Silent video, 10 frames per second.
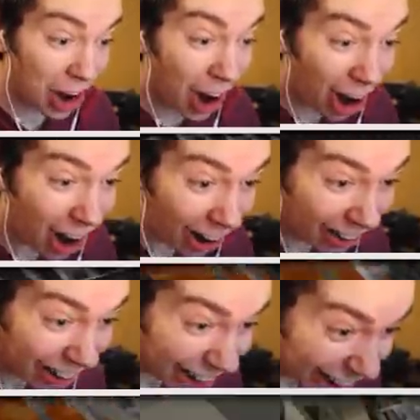No.
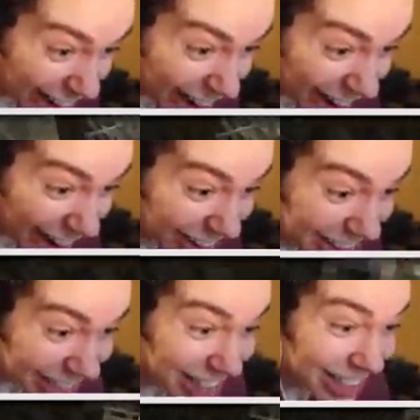
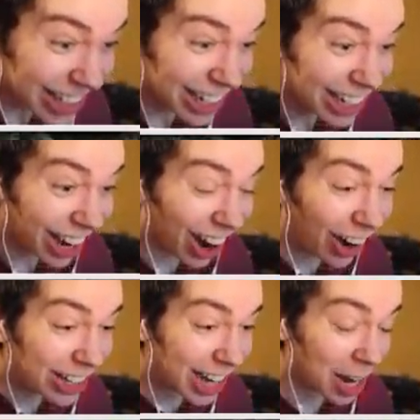Okay, got him.
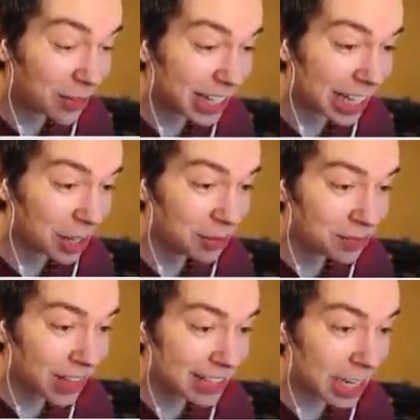Got him. Got him. Kill
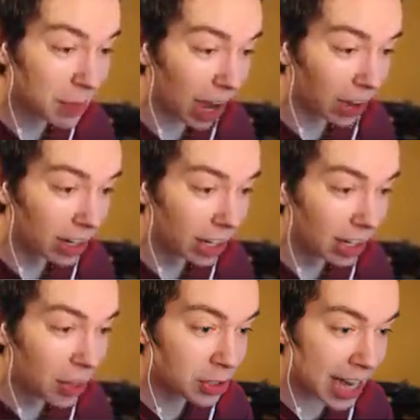him. Take him out.
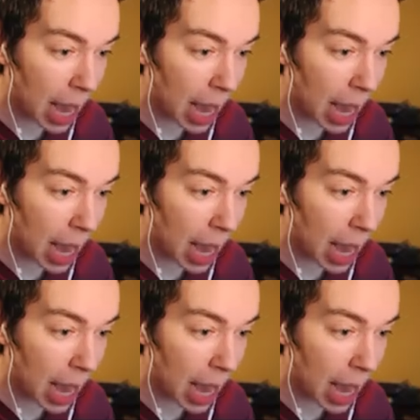There's an